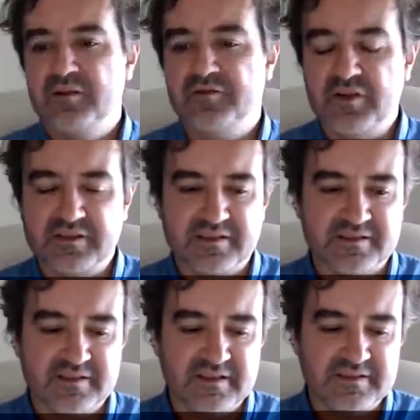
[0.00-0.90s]

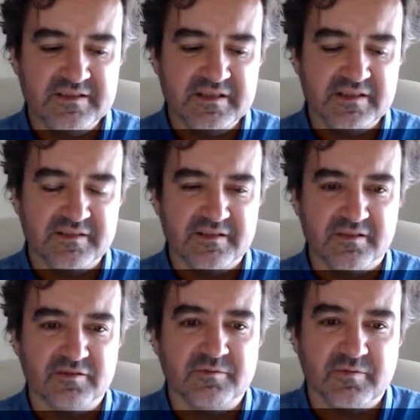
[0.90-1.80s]
Frances, I think that
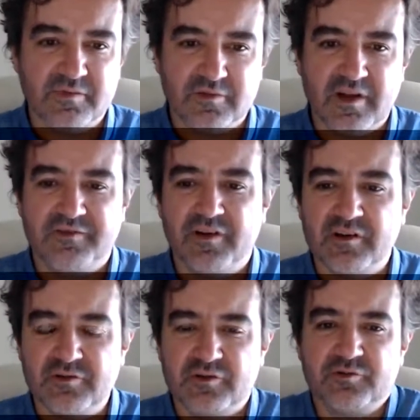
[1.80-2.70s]
I
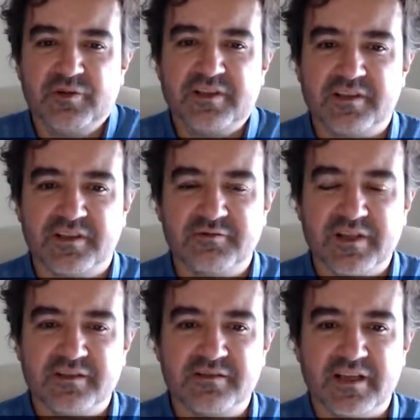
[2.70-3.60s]
follow you on Twitter and
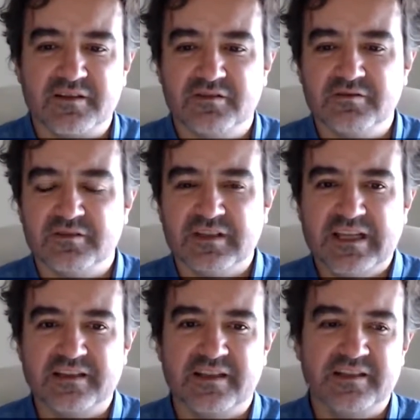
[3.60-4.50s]
we connect on
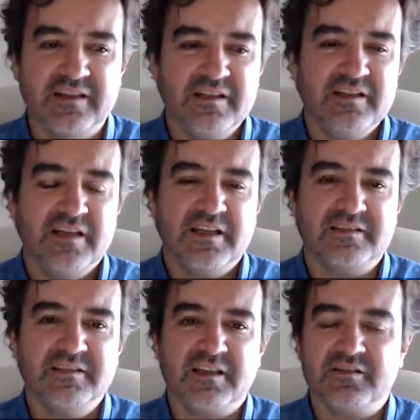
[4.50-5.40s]
LinkedIn. I
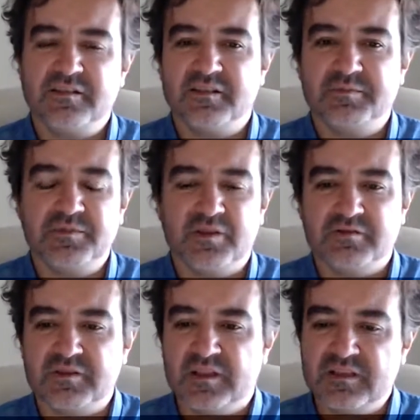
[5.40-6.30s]
think that
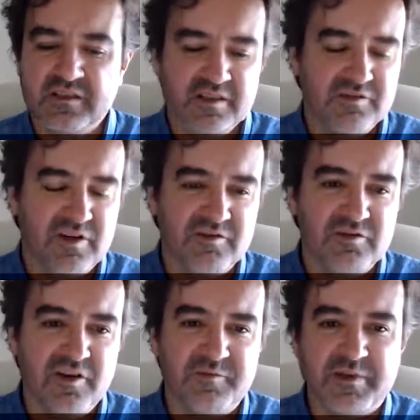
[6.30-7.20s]

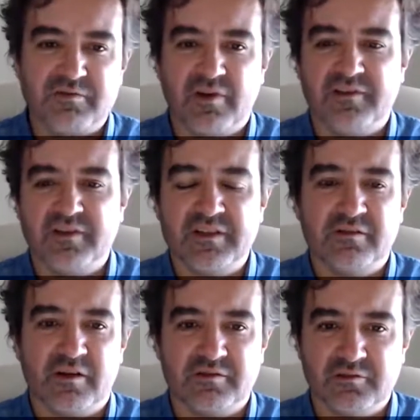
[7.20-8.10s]
you have been traveling
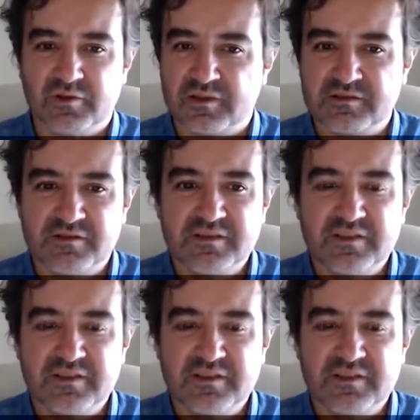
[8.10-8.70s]
around the world.